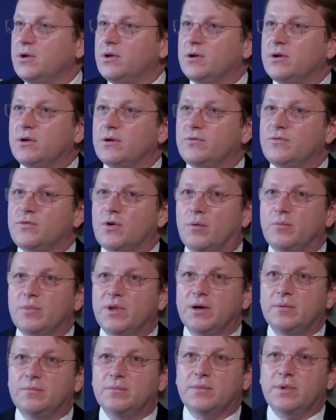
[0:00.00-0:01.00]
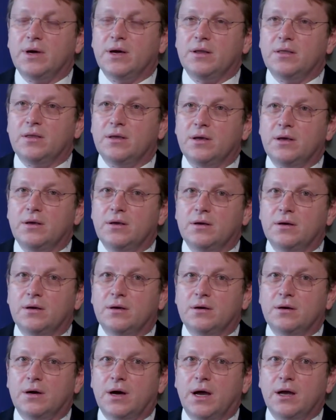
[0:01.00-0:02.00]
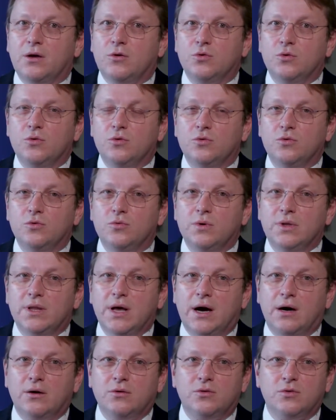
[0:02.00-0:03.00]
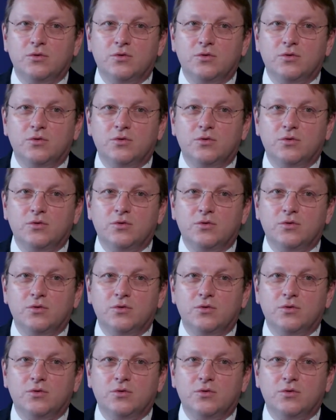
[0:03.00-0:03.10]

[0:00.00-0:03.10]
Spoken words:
From them. I think I couldn't do without